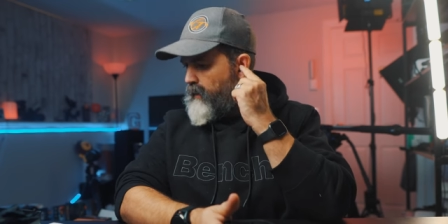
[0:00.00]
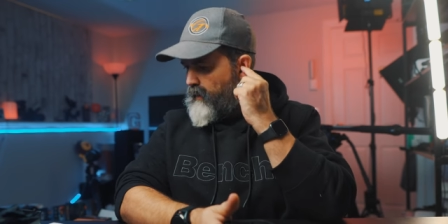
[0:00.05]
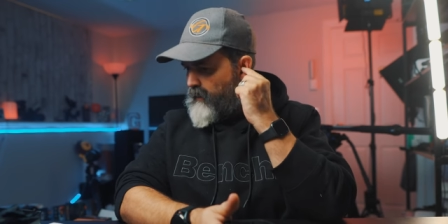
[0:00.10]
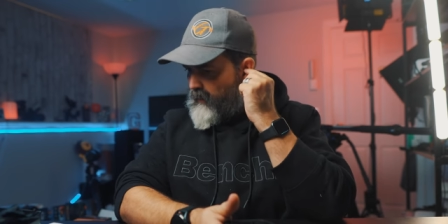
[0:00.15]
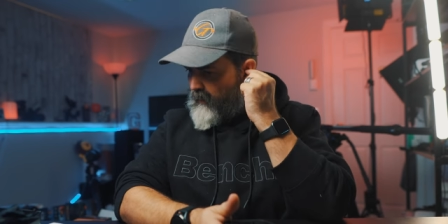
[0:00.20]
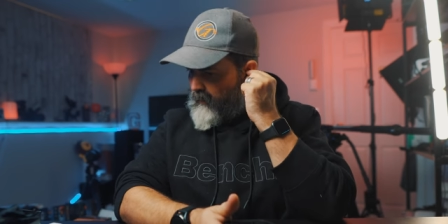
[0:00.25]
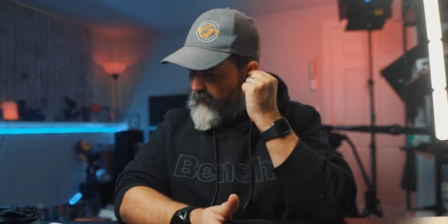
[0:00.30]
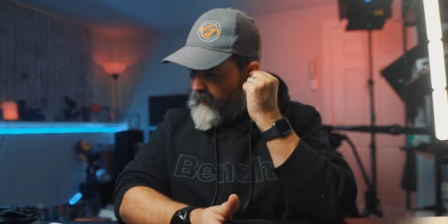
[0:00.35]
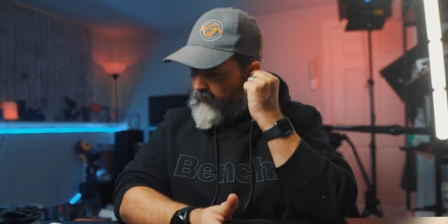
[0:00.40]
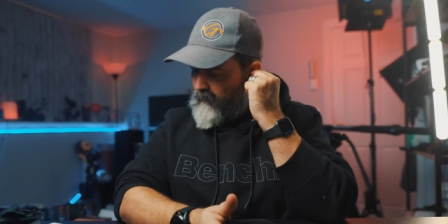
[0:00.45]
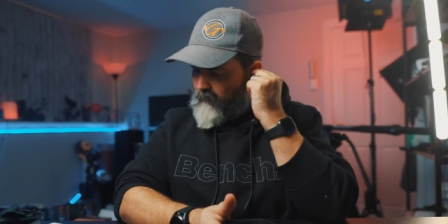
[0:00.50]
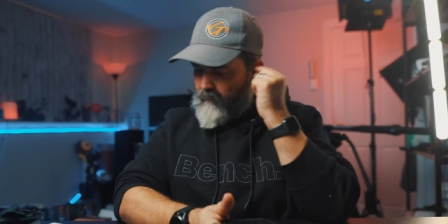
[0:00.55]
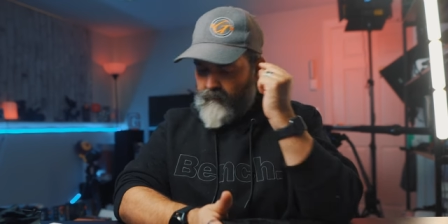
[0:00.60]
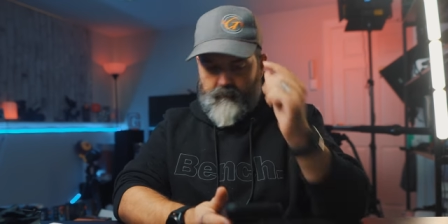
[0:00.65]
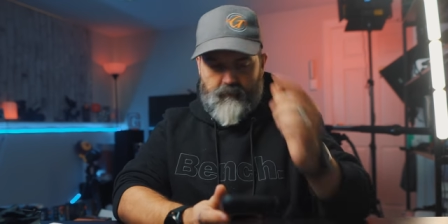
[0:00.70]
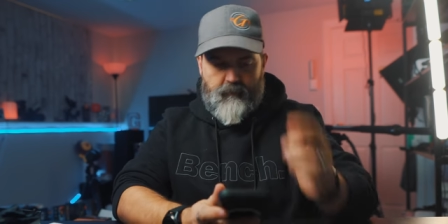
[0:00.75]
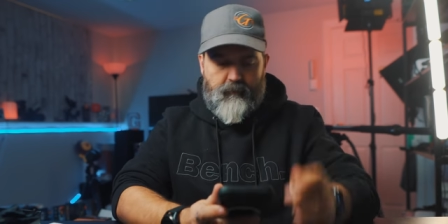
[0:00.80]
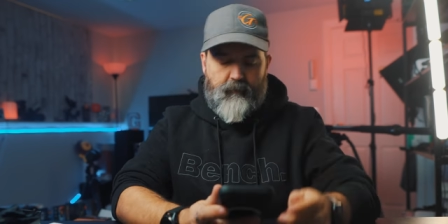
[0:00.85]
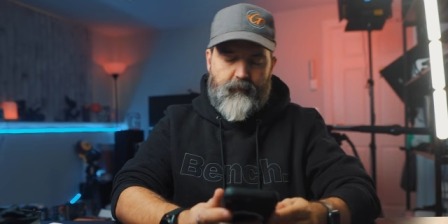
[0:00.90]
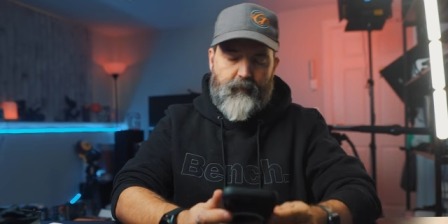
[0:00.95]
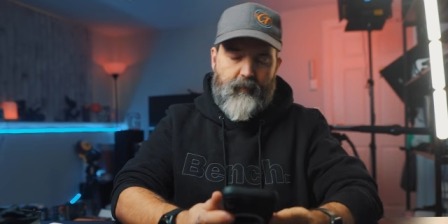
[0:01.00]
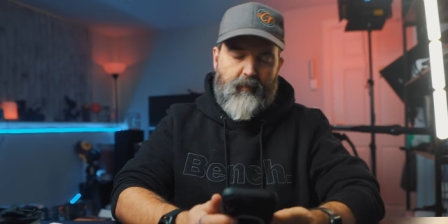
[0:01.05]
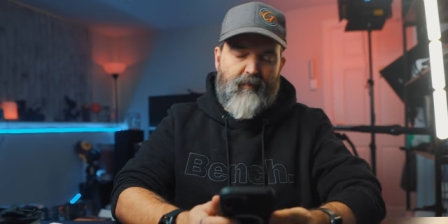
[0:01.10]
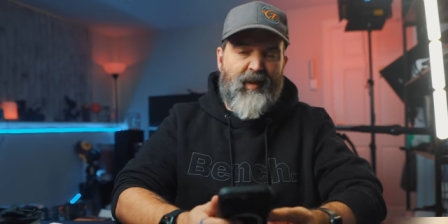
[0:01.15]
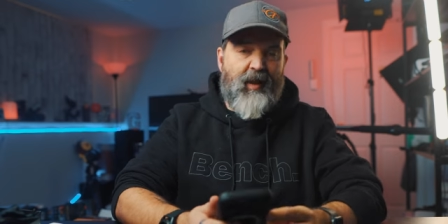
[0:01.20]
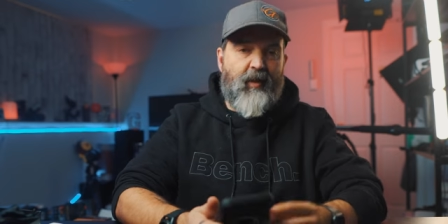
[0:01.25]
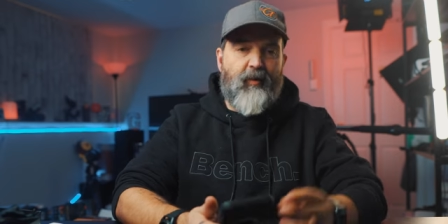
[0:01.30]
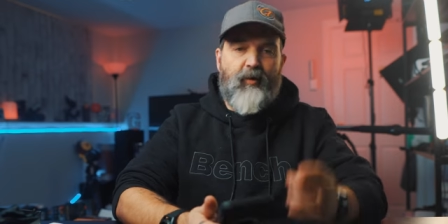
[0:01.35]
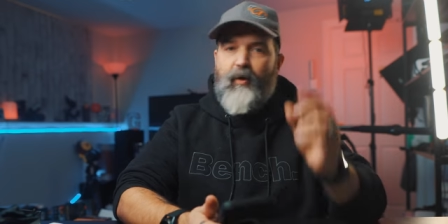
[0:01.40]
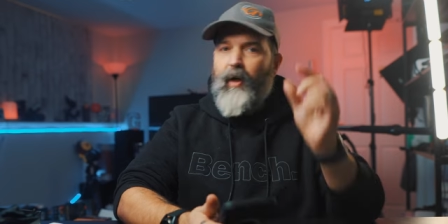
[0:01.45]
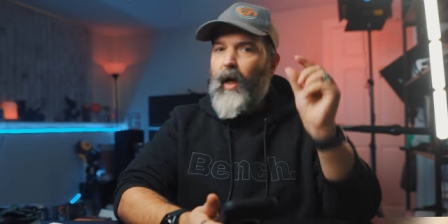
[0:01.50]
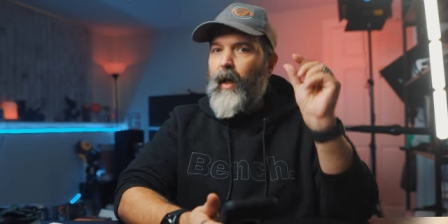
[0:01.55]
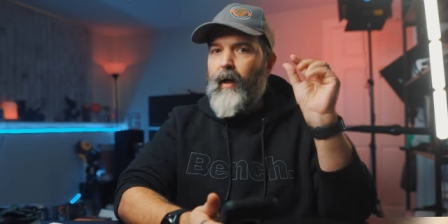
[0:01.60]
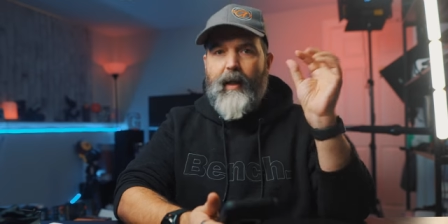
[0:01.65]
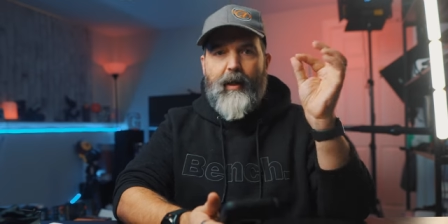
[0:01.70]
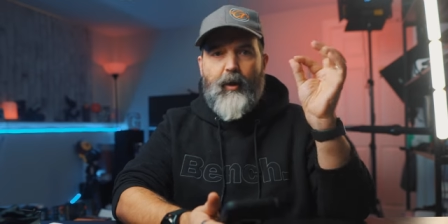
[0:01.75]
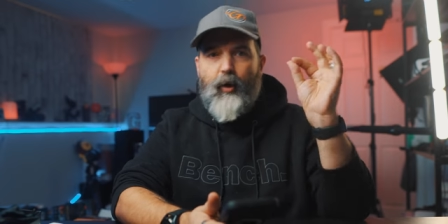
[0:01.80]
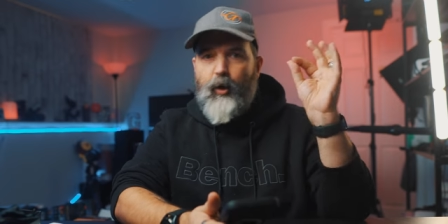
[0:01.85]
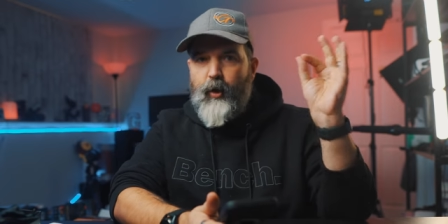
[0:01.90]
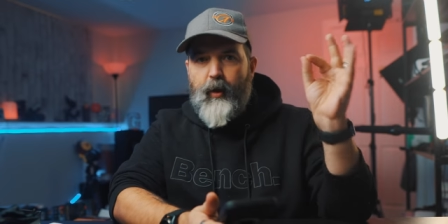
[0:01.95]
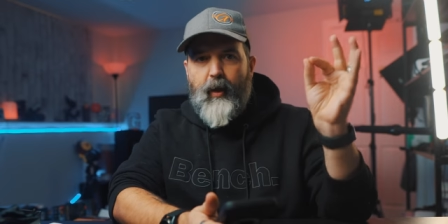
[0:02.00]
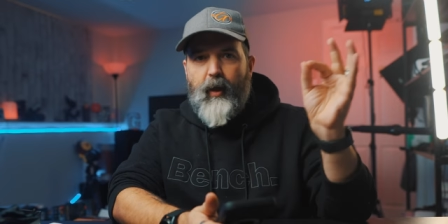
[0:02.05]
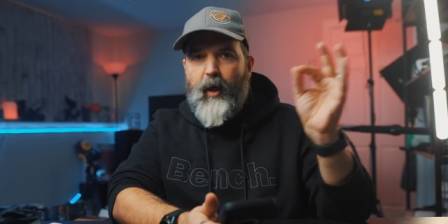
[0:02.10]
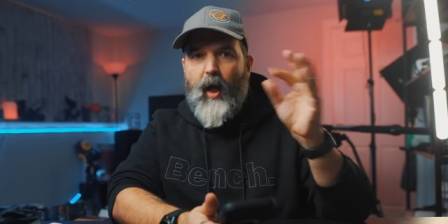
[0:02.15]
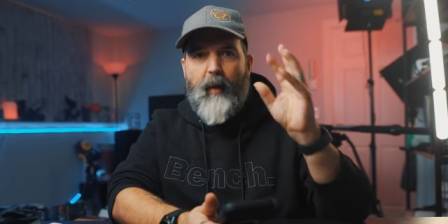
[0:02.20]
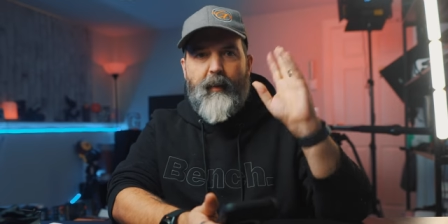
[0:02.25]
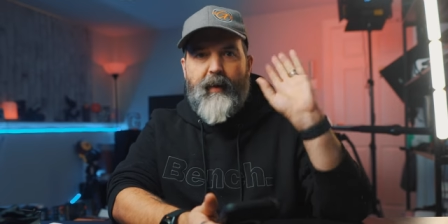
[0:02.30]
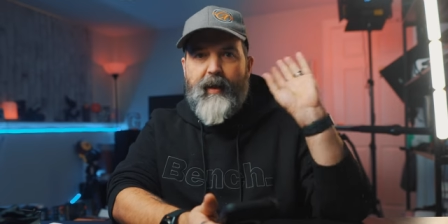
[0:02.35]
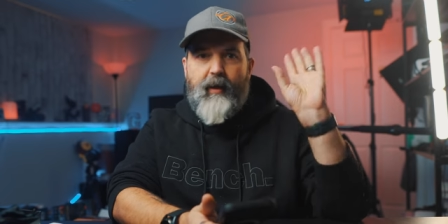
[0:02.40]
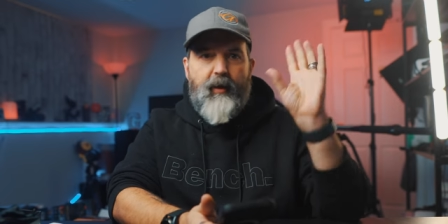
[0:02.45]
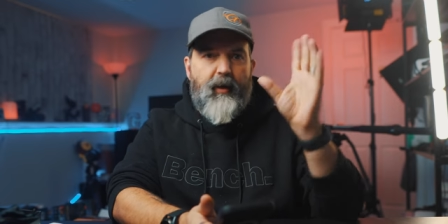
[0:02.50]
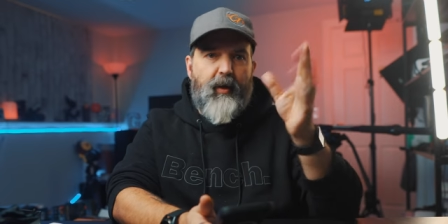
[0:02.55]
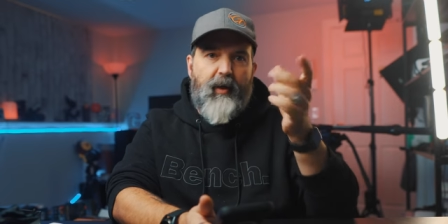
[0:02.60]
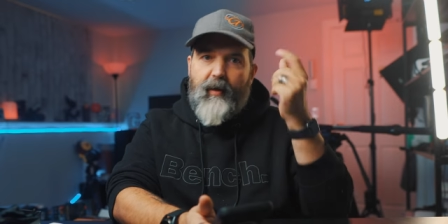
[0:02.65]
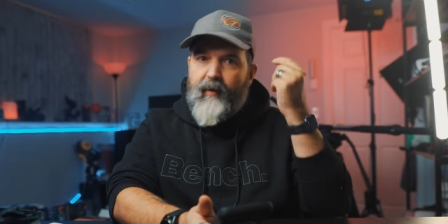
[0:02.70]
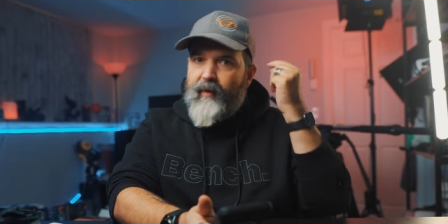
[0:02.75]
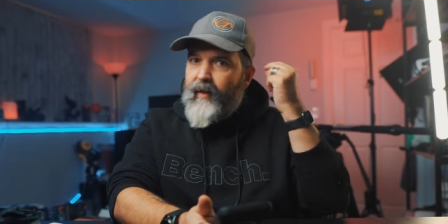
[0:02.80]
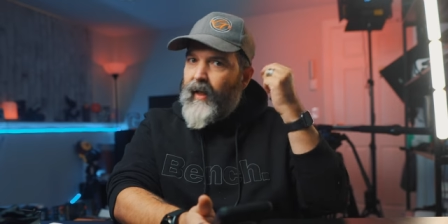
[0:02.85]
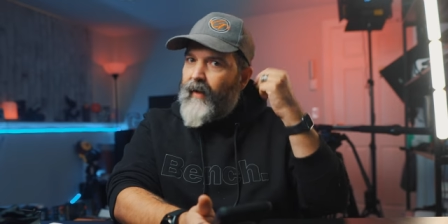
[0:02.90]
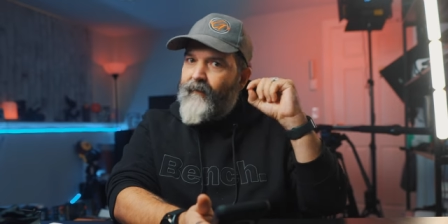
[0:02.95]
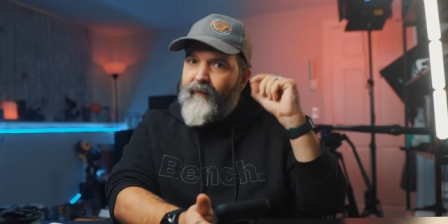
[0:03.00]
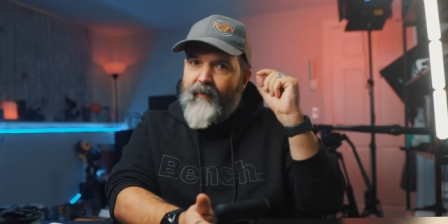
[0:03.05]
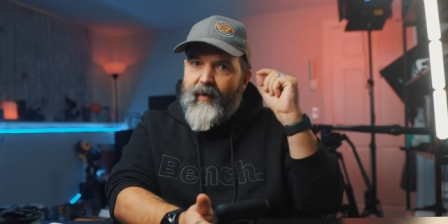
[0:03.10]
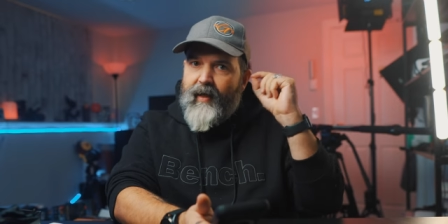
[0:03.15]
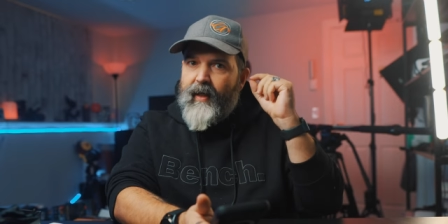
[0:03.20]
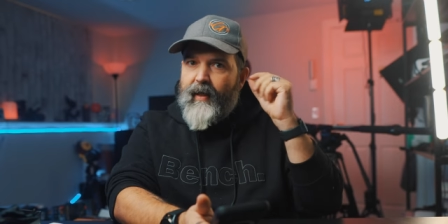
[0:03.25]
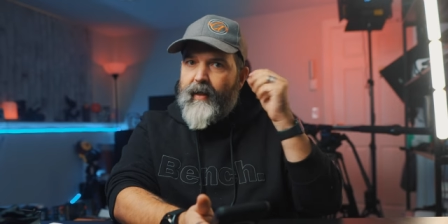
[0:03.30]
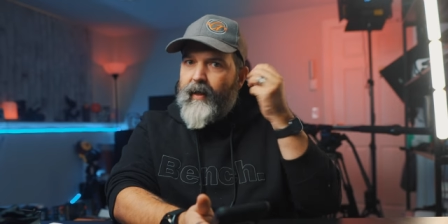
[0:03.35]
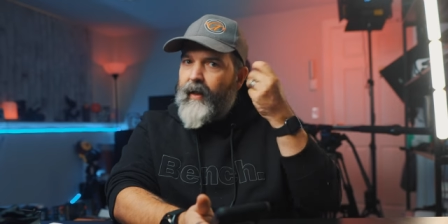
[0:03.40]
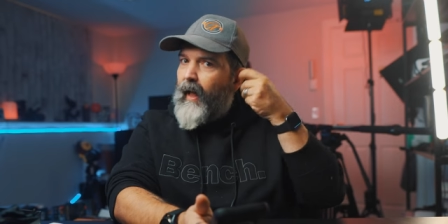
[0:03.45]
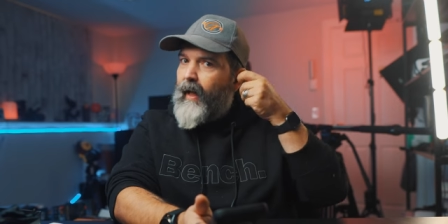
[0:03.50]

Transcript: They're they're not like ergonomic or they fit in.